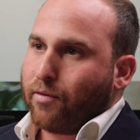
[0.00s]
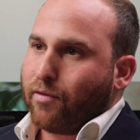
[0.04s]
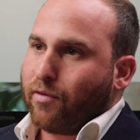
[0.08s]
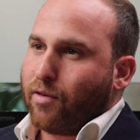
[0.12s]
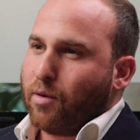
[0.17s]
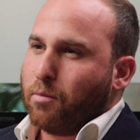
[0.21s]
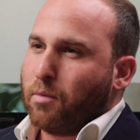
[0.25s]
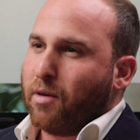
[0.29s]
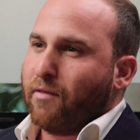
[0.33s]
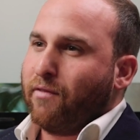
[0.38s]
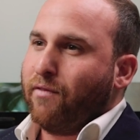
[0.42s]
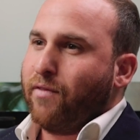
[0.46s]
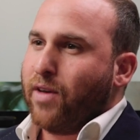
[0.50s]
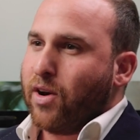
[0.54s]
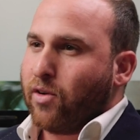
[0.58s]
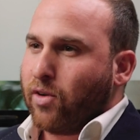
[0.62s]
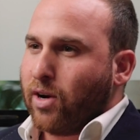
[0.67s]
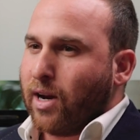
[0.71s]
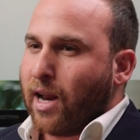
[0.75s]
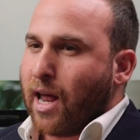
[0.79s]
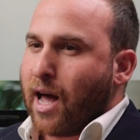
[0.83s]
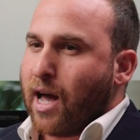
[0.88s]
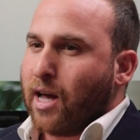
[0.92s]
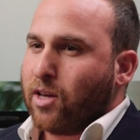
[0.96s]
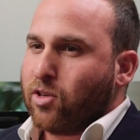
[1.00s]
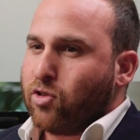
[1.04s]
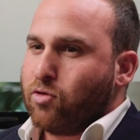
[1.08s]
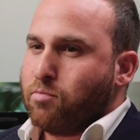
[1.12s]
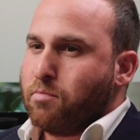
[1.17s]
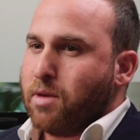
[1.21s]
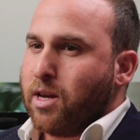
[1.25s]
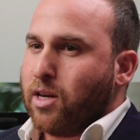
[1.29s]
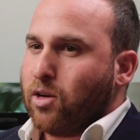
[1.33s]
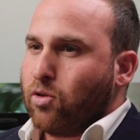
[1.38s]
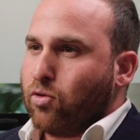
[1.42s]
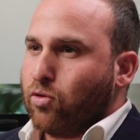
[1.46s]
from a very large
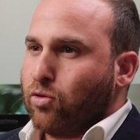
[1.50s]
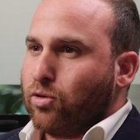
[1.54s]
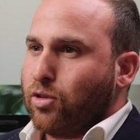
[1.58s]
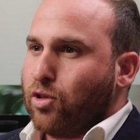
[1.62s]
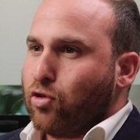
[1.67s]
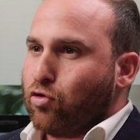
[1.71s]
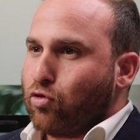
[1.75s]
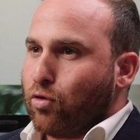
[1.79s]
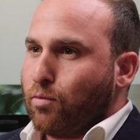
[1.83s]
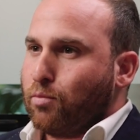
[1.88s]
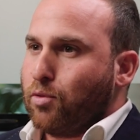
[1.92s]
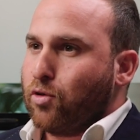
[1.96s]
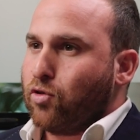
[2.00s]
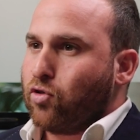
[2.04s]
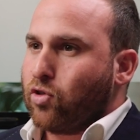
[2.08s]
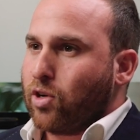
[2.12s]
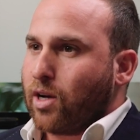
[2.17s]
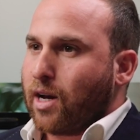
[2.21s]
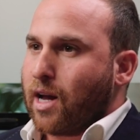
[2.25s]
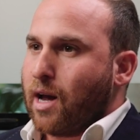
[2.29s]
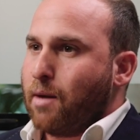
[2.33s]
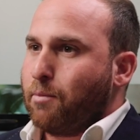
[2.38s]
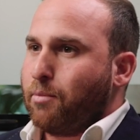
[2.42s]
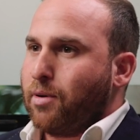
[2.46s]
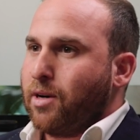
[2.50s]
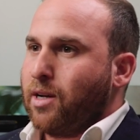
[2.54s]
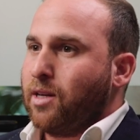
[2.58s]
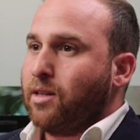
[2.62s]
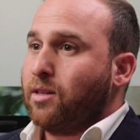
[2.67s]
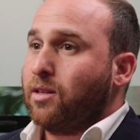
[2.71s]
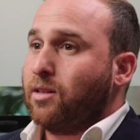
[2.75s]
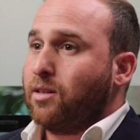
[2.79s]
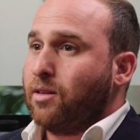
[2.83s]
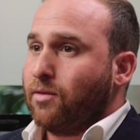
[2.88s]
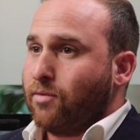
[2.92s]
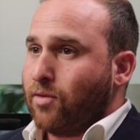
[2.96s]
medical distribution company in
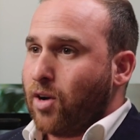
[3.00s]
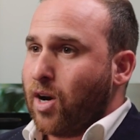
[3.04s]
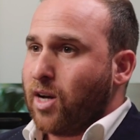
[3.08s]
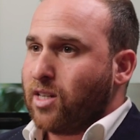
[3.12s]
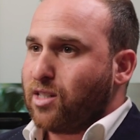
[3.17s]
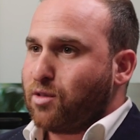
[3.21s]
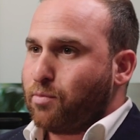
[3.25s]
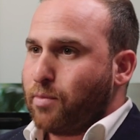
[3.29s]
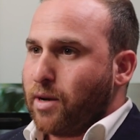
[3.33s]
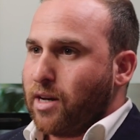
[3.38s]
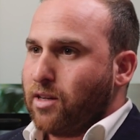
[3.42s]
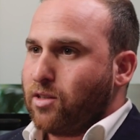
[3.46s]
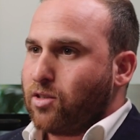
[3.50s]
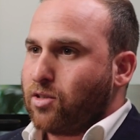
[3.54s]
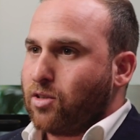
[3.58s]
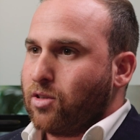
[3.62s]
the device space,